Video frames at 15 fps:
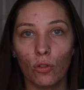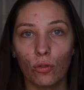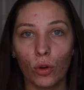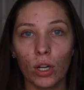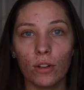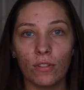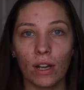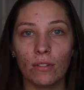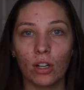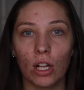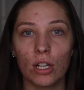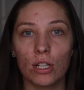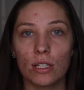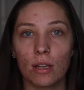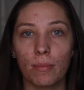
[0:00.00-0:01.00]
forty-five
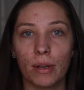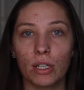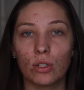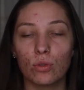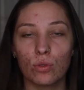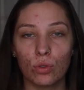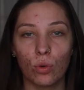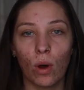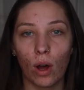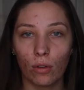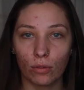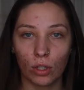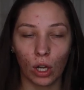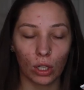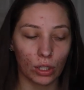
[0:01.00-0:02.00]
dollars compared to
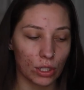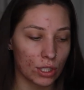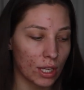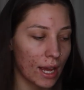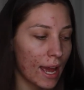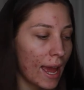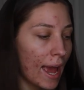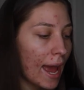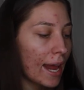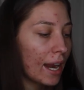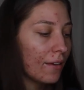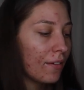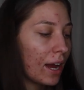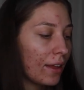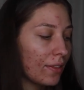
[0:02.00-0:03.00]
twelve dollars. And
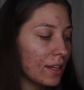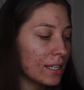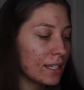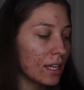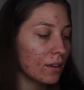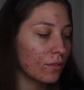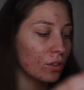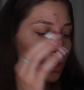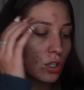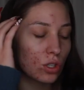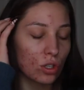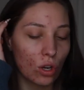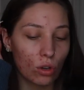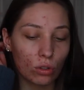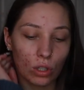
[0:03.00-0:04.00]
I've had this thing for
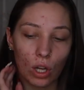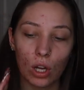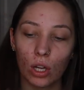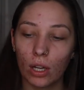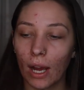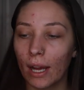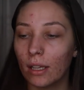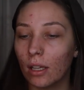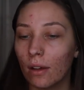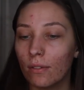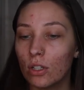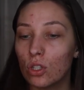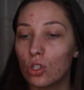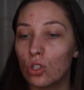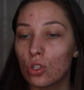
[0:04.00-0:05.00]
so long. I love
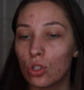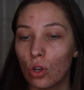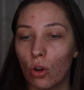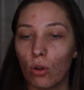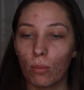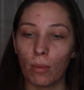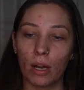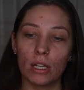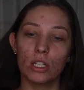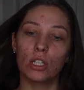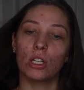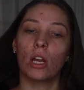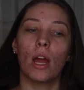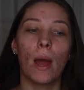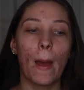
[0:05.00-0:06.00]
it so
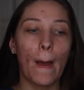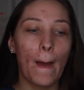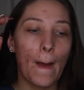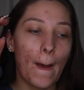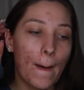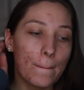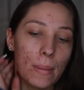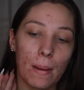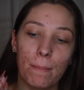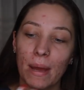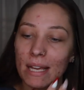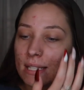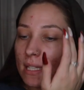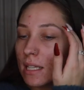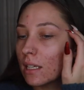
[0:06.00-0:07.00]
much. But
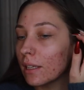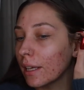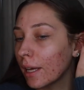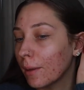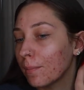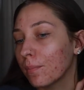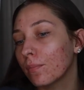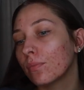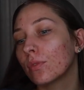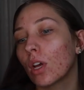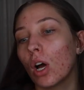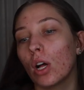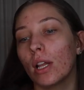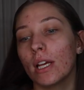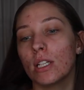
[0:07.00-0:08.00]
basically,
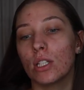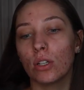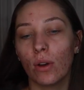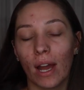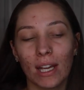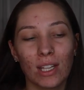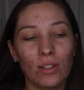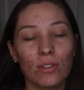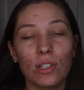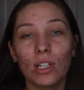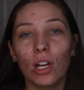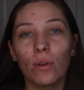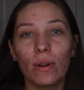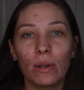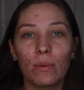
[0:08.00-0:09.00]
all I do, I used to
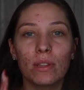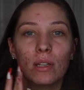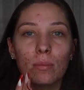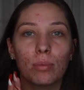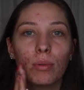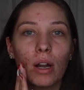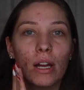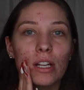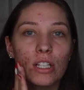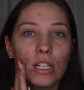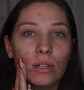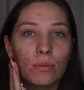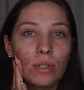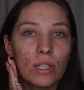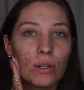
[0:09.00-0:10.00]
go in with a brush
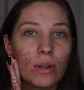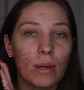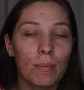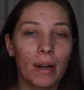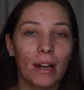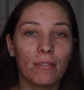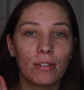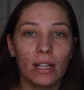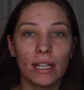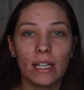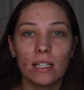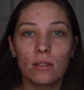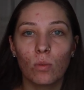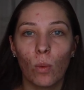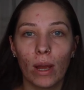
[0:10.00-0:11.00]
and would do it, but I feel like
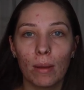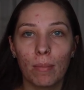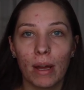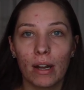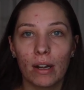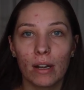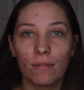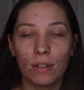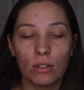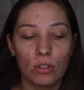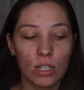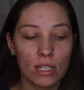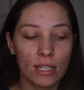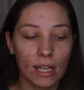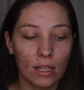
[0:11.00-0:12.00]
it's way better if you
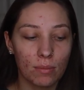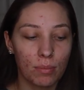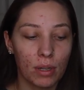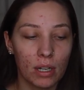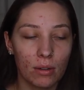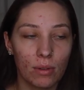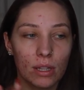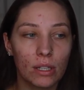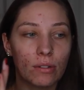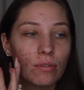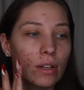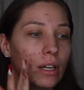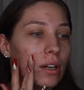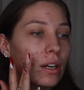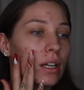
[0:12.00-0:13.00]
just like put it with your
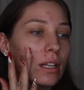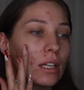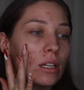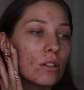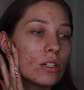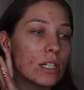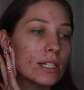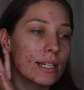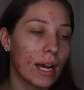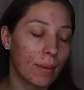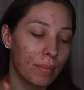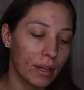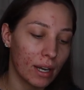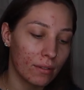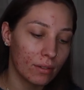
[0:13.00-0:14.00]
finger and then you just
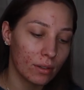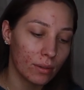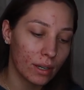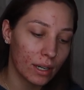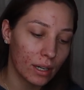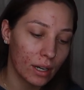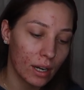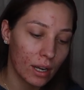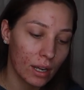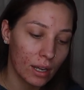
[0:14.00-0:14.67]
tap it everywhere.